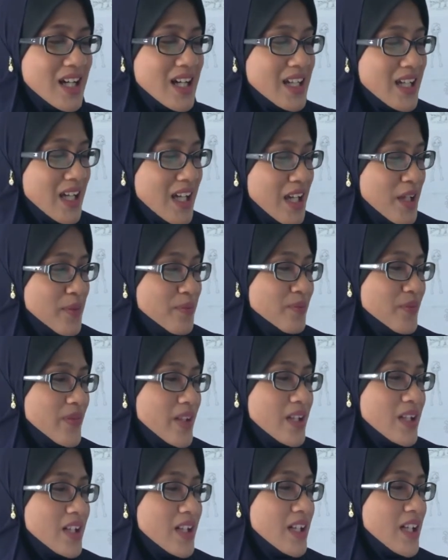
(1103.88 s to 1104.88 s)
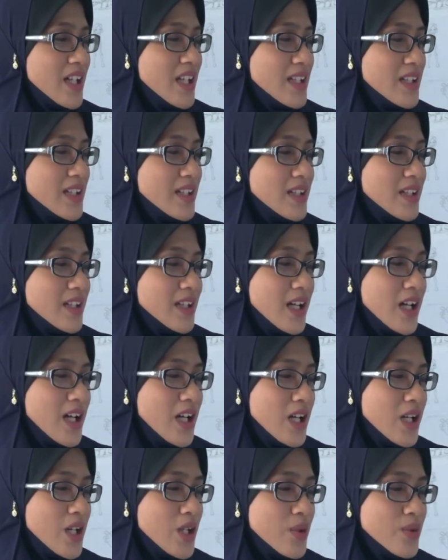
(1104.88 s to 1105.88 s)
Okay, alright.
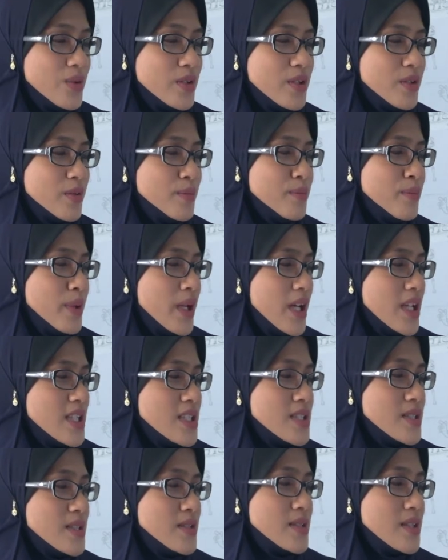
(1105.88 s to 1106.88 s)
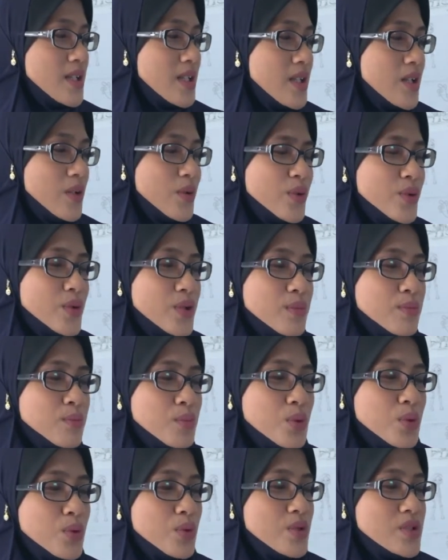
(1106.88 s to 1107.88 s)
Now the best or the
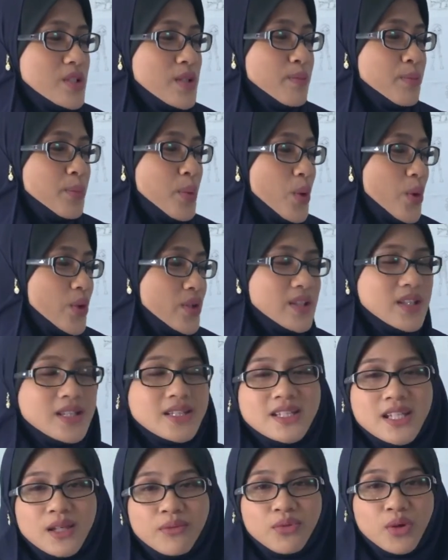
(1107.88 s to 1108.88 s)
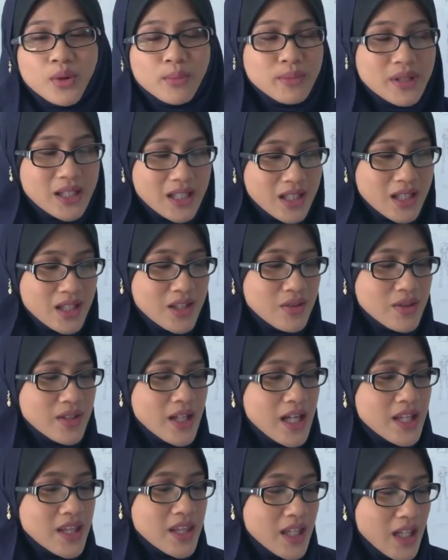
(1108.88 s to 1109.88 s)
most important tip for me,
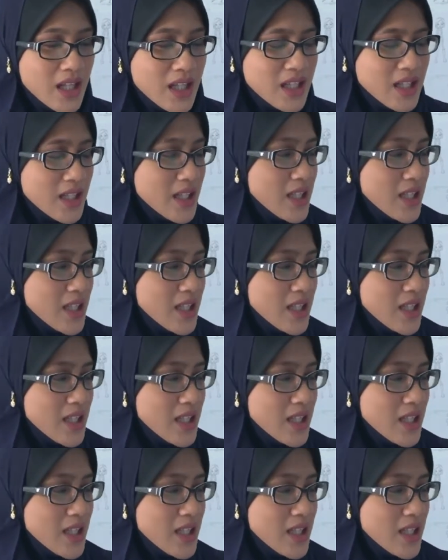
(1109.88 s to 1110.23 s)
I think,